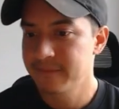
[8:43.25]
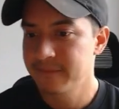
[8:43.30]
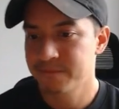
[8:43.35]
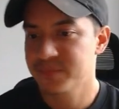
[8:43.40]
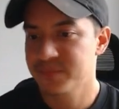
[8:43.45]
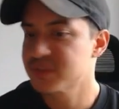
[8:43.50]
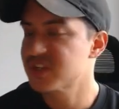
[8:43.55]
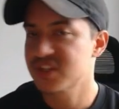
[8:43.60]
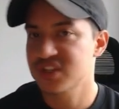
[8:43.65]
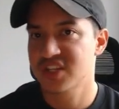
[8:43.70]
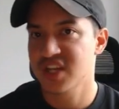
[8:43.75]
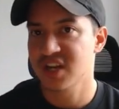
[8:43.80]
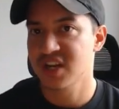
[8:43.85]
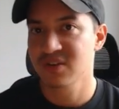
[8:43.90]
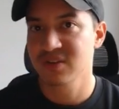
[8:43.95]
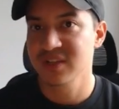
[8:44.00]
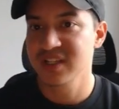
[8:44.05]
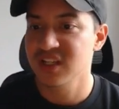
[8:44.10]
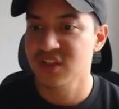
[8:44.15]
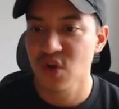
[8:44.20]
And just
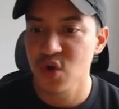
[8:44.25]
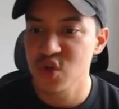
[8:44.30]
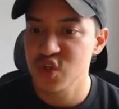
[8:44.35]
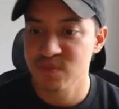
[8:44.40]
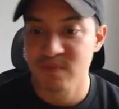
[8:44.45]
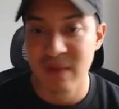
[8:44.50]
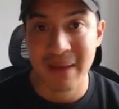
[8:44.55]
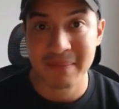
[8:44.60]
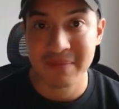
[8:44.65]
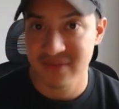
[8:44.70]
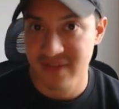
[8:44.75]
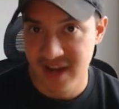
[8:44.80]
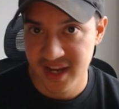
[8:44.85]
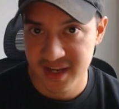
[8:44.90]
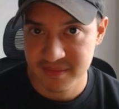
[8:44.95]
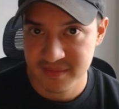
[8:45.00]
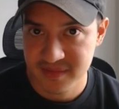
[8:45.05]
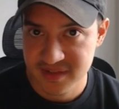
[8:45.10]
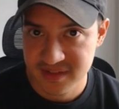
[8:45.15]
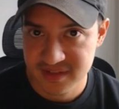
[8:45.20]
generally no spammy
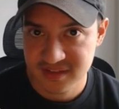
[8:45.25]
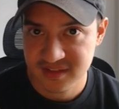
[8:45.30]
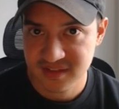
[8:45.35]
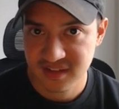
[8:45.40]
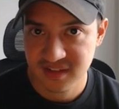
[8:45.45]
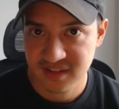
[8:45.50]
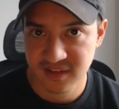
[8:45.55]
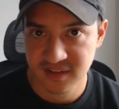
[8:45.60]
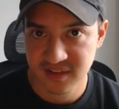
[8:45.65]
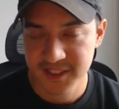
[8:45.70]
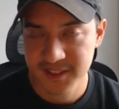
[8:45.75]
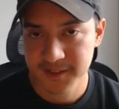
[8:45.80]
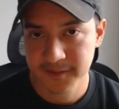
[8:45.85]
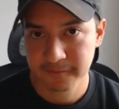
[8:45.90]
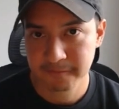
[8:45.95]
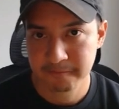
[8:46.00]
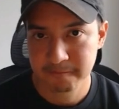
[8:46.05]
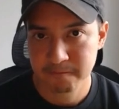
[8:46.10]
vibes, right?